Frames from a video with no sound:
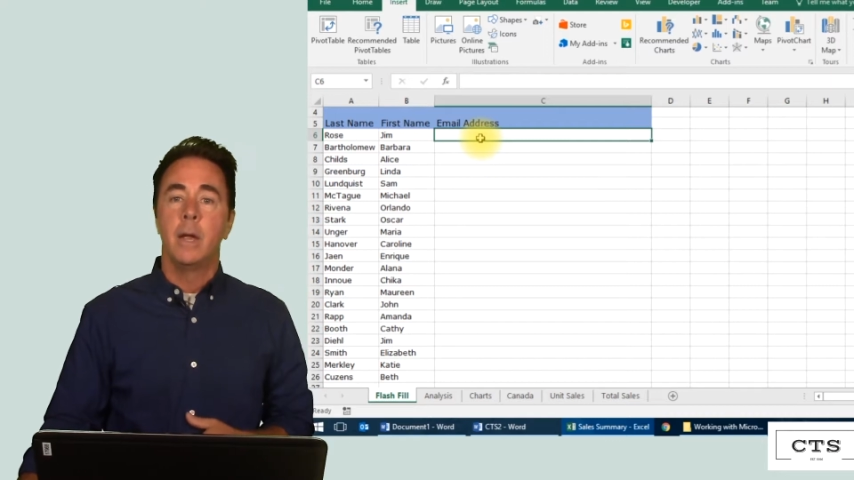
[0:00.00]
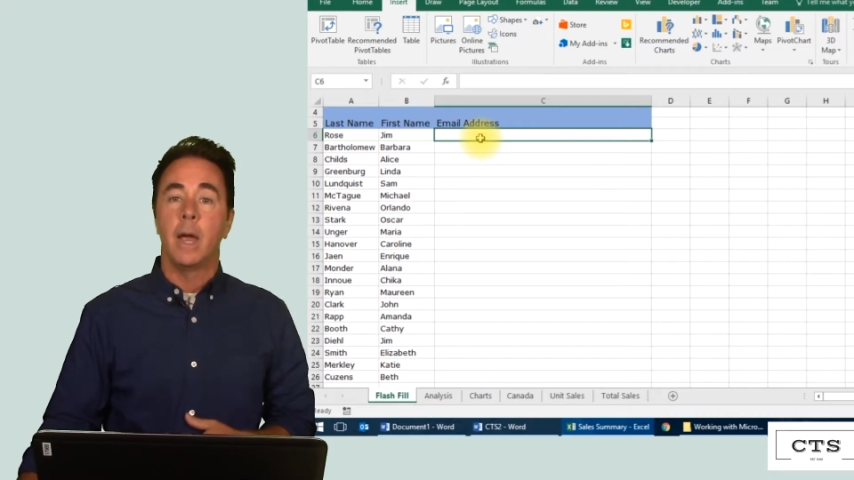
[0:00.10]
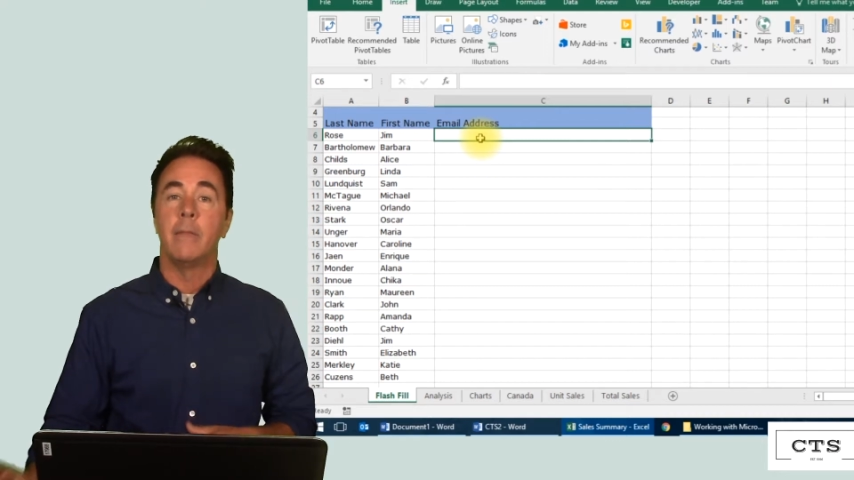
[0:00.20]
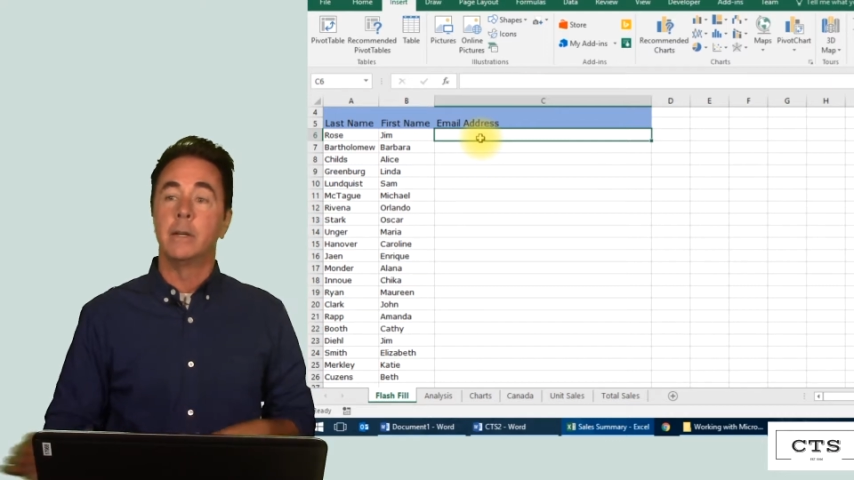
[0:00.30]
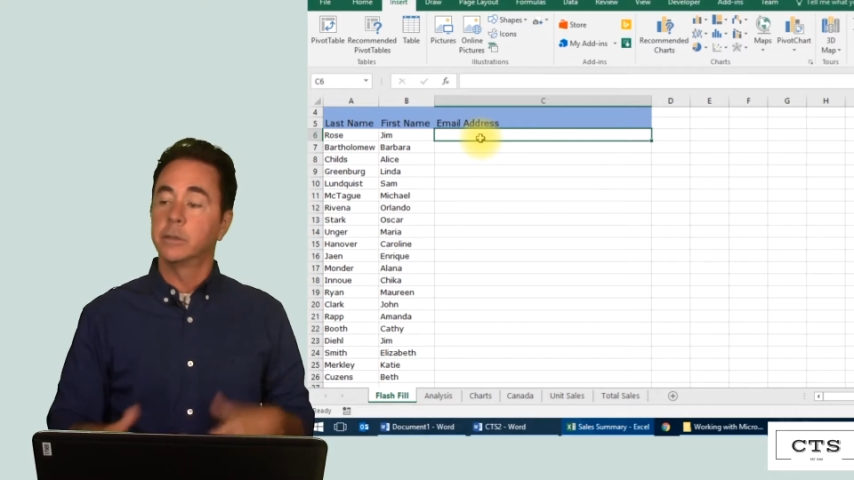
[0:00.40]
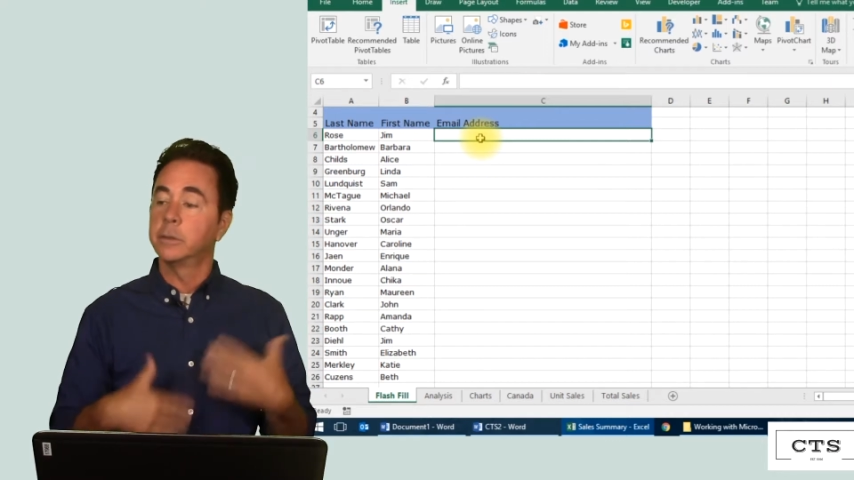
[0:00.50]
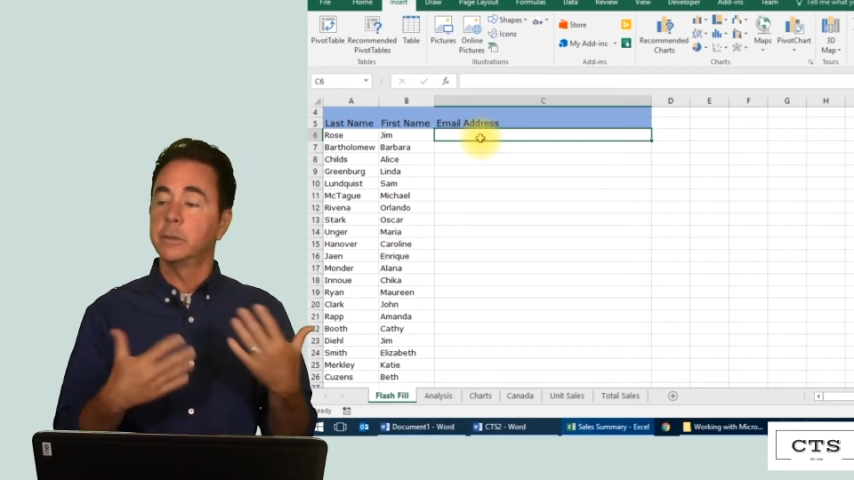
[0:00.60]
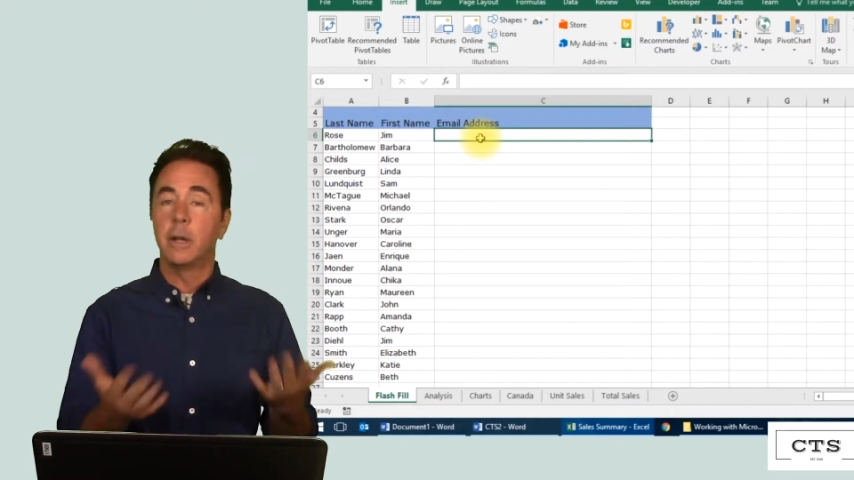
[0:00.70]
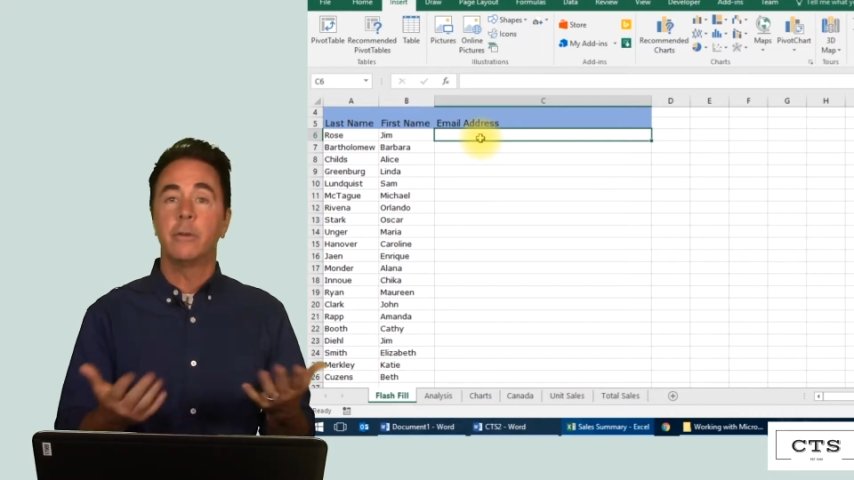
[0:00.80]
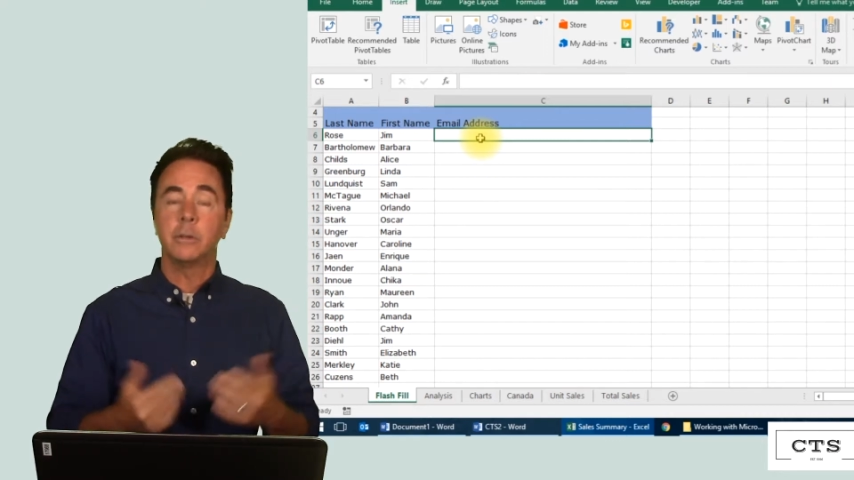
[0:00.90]
And then just as
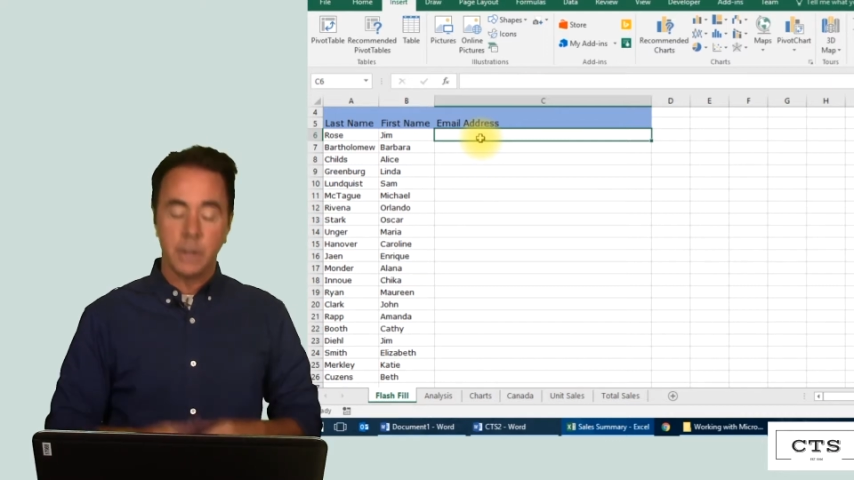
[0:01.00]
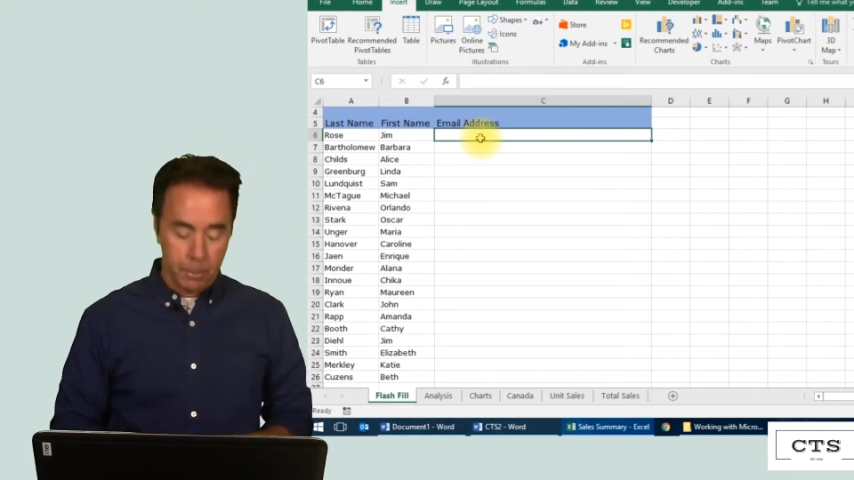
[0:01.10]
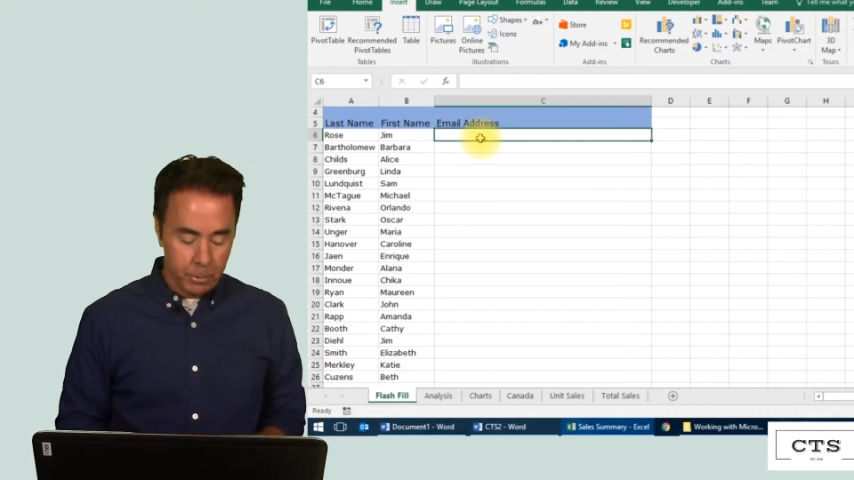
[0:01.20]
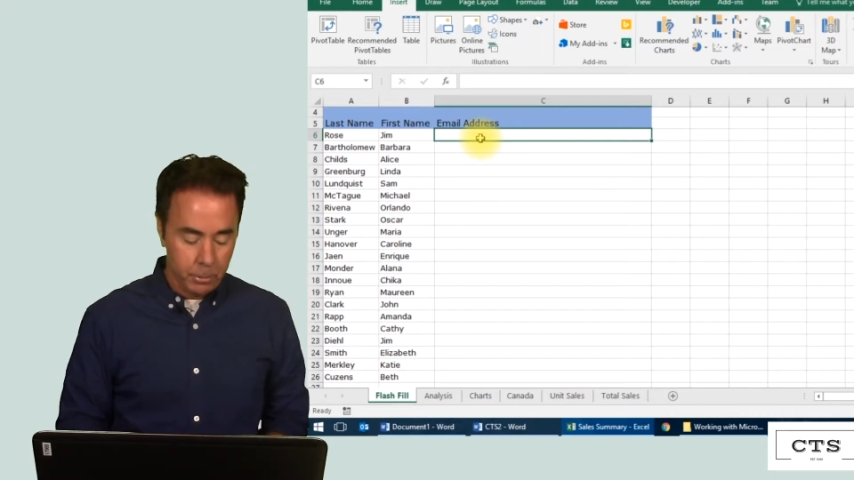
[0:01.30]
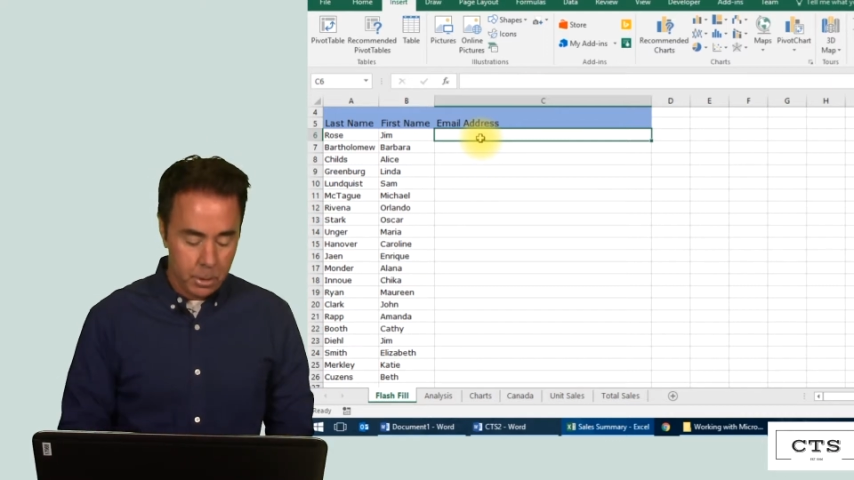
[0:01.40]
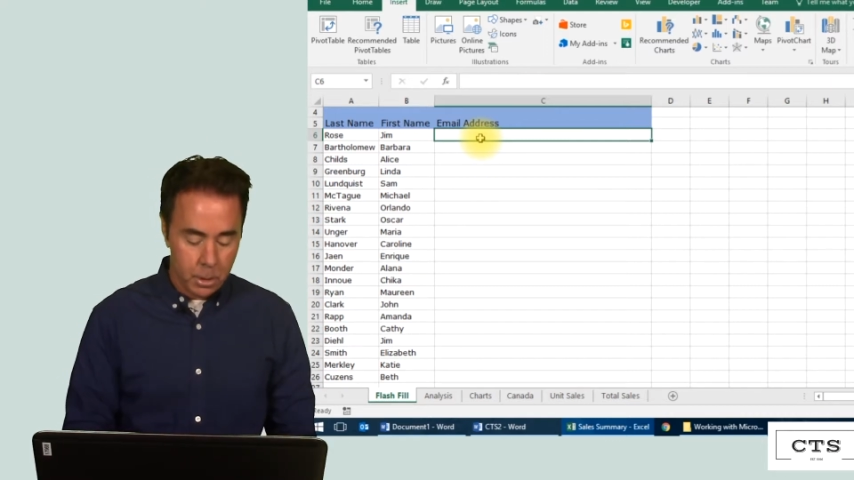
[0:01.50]
another example,